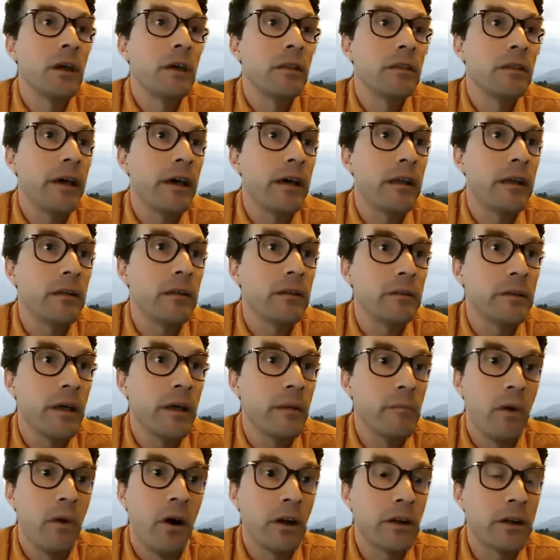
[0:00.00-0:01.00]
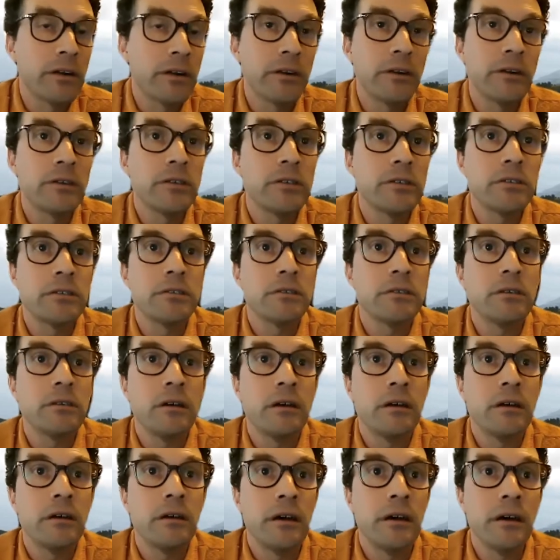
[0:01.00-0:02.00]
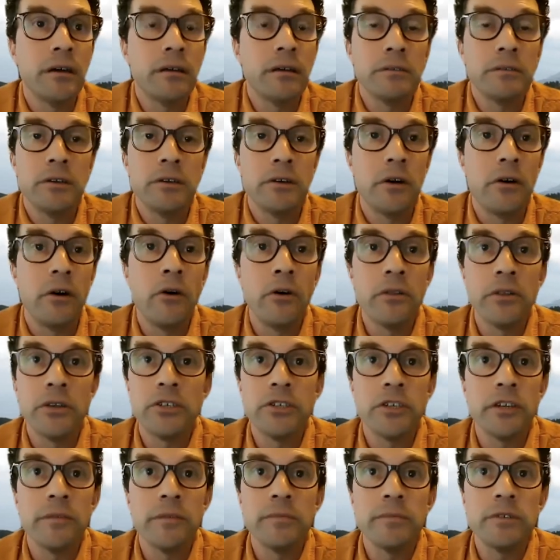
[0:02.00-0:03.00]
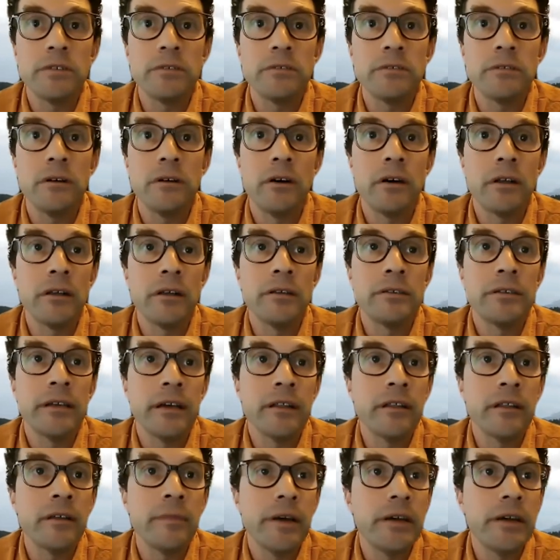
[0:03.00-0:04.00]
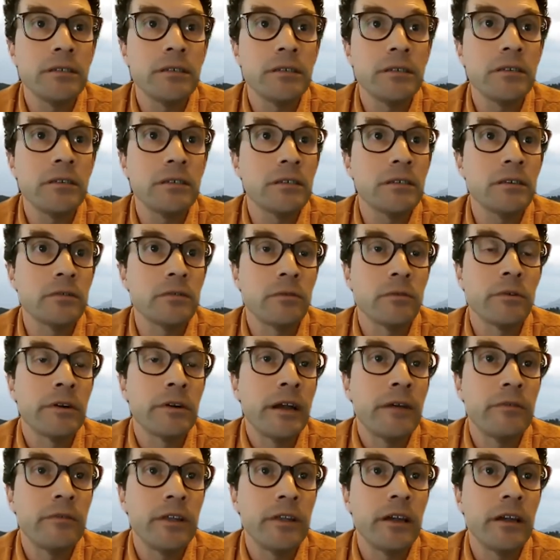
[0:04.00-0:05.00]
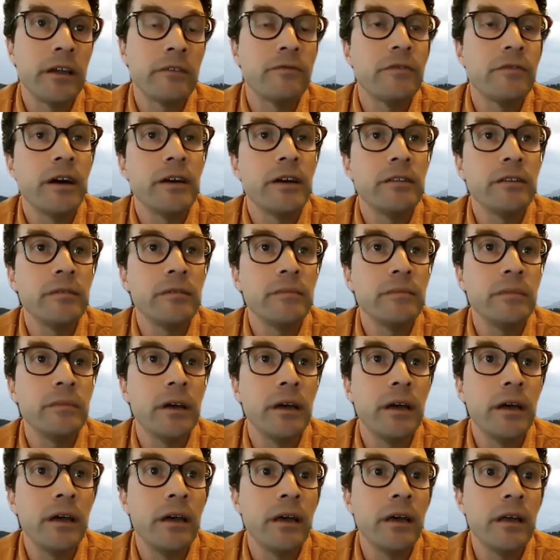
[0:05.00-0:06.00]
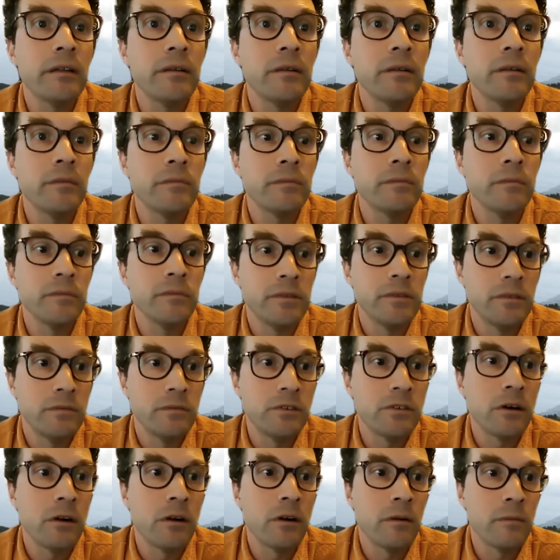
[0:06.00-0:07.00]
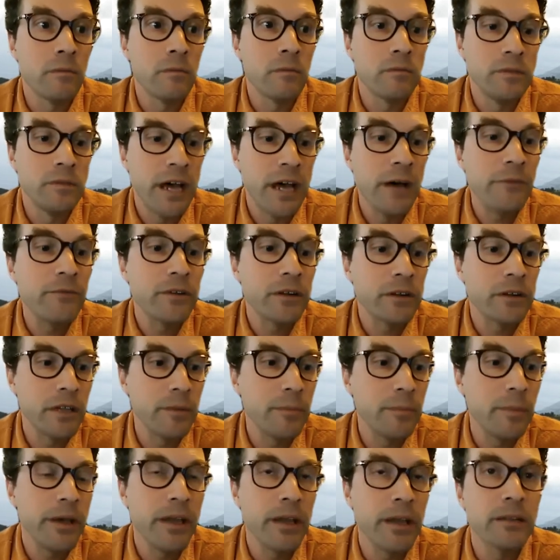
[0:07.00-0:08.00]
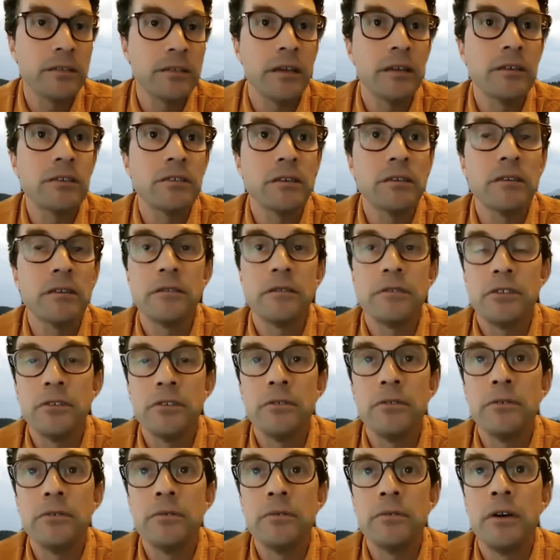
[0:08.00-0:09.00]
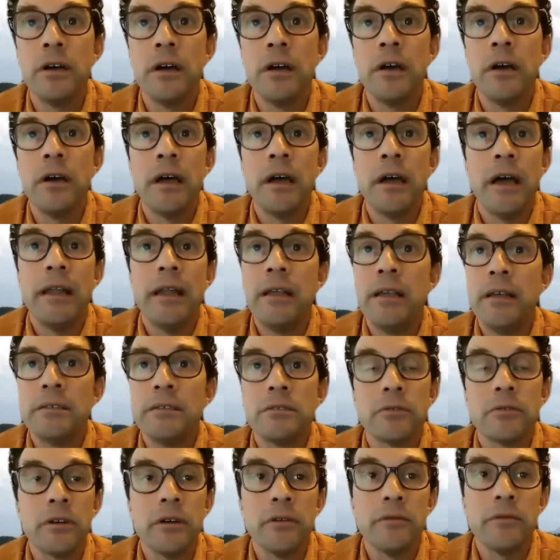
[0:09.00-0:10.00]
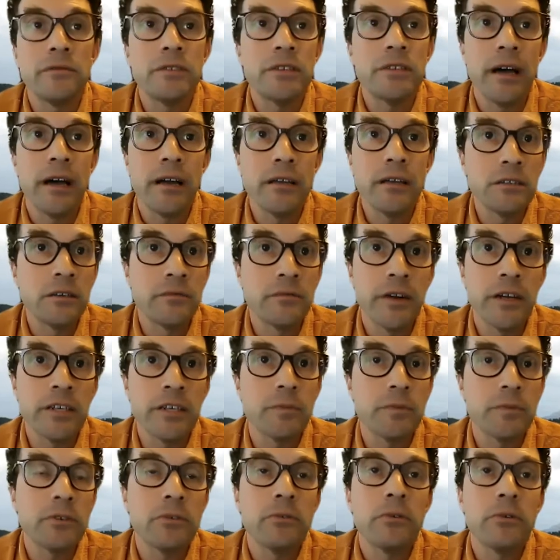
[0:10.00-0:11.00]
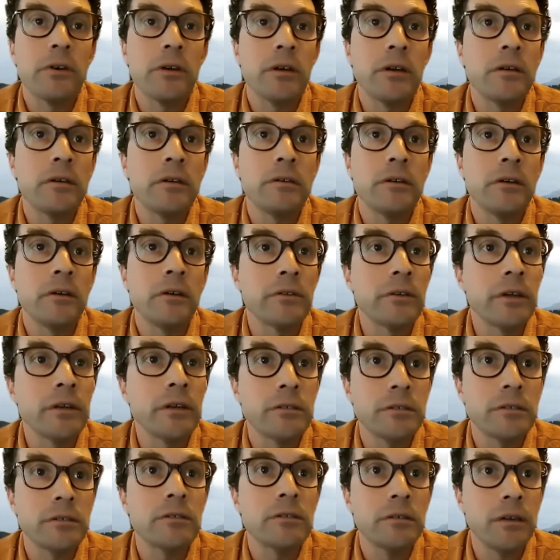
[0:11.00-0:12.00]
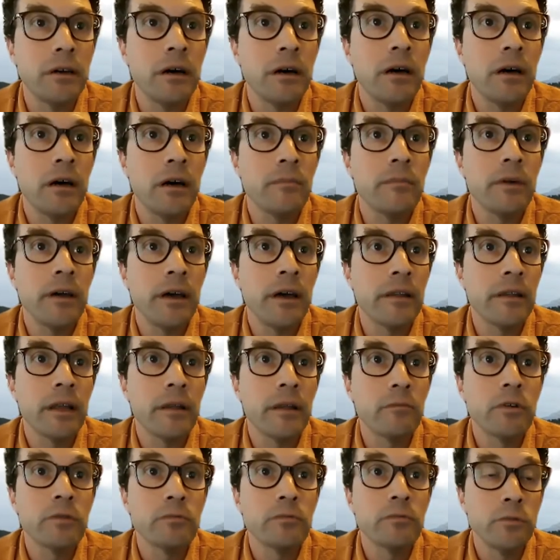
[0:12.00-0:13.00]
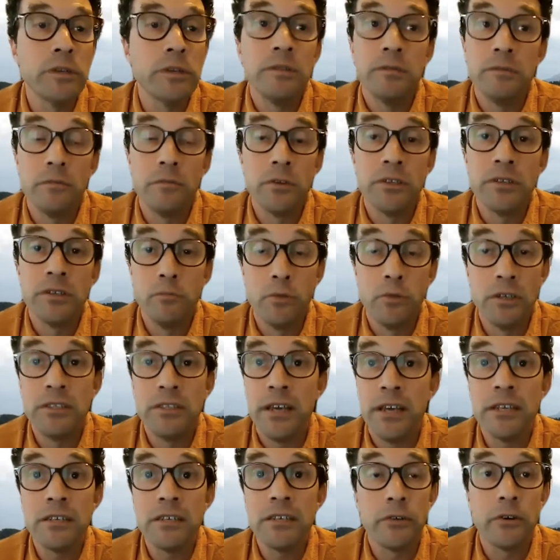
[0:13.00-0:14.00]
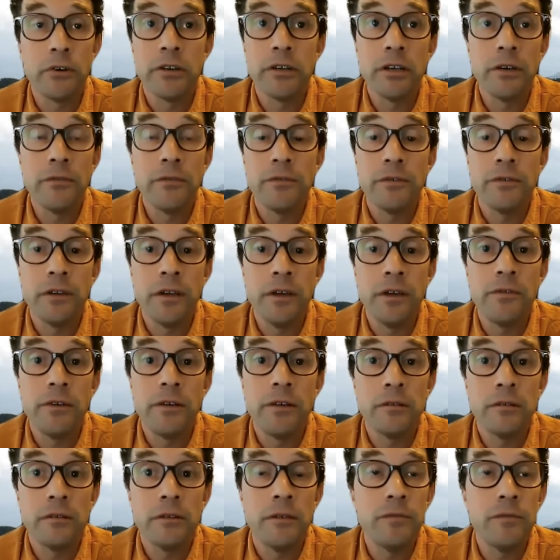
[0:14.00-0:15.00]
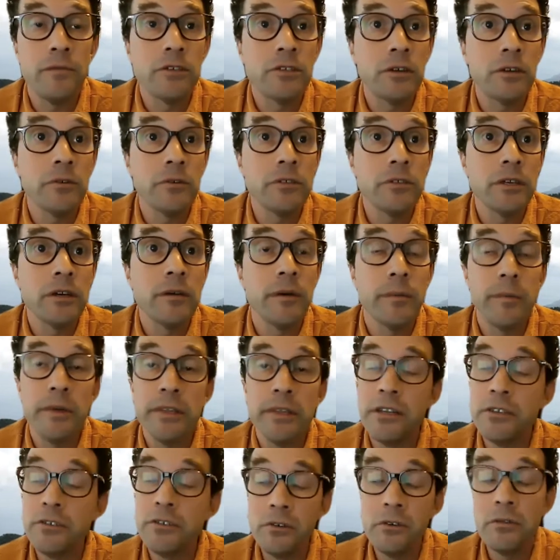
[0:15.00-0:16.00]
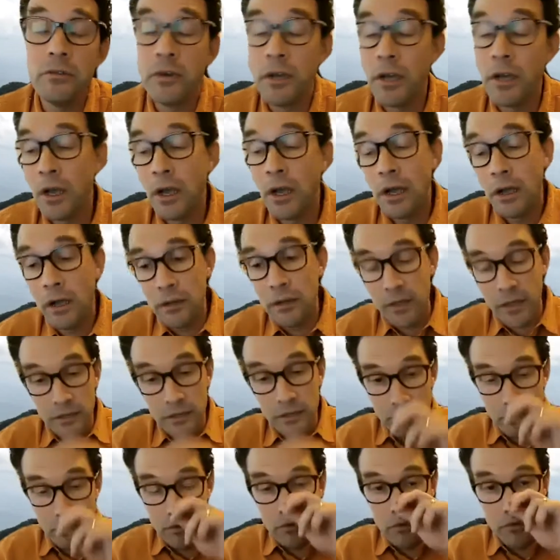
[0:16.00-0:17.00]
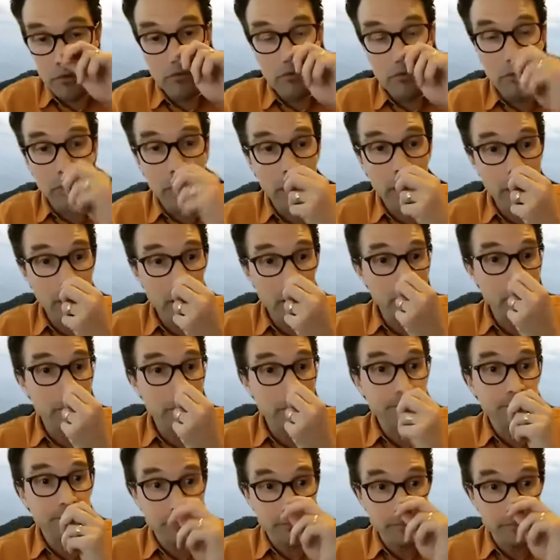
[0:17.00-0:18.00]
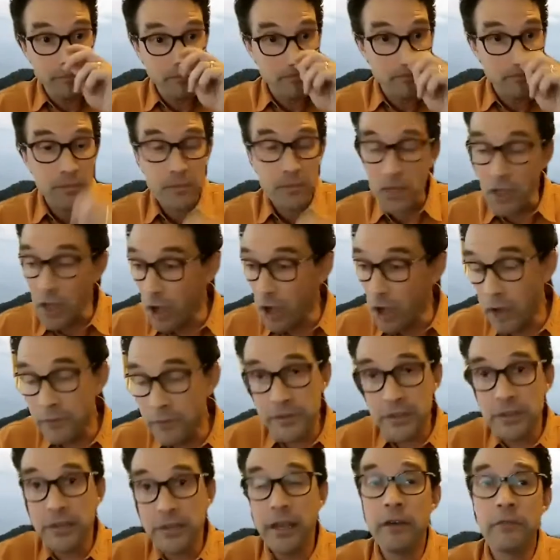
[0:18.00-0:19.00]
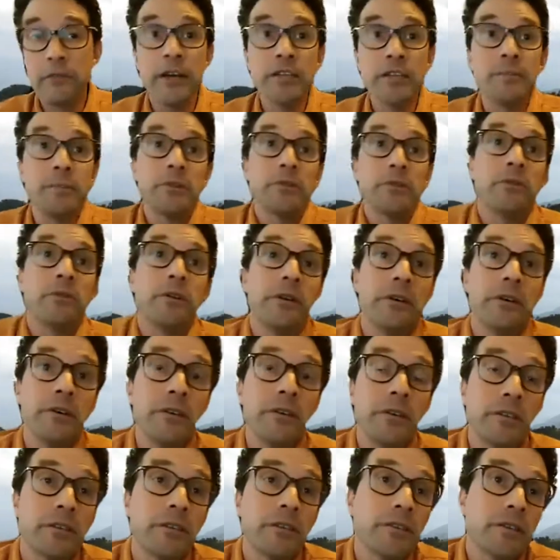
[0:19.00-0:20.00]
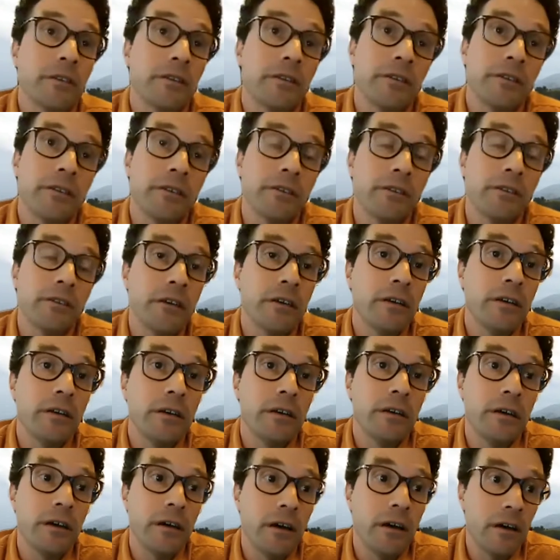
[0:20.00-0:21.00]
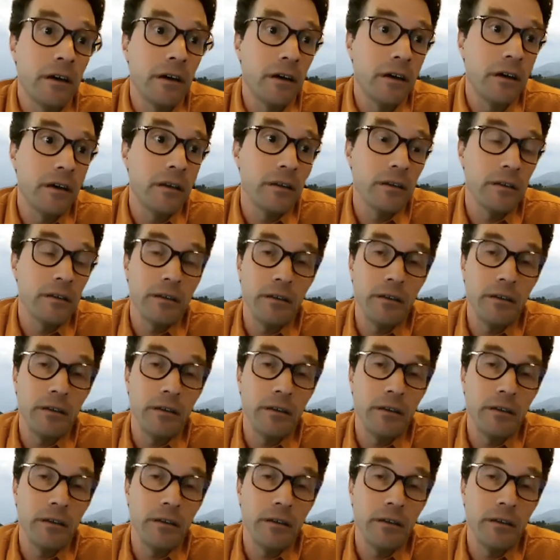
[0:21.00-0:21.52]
that that monitors uh, you know all the chimps on a daily basis uh, whenever they can find them and are definitely paying attention to any sort of signs of respiratory illness um, and then would, would, would, would, test for it if, if it if it shows up. I mean, they do they do um, often get respiratory illnesses, and this is a, a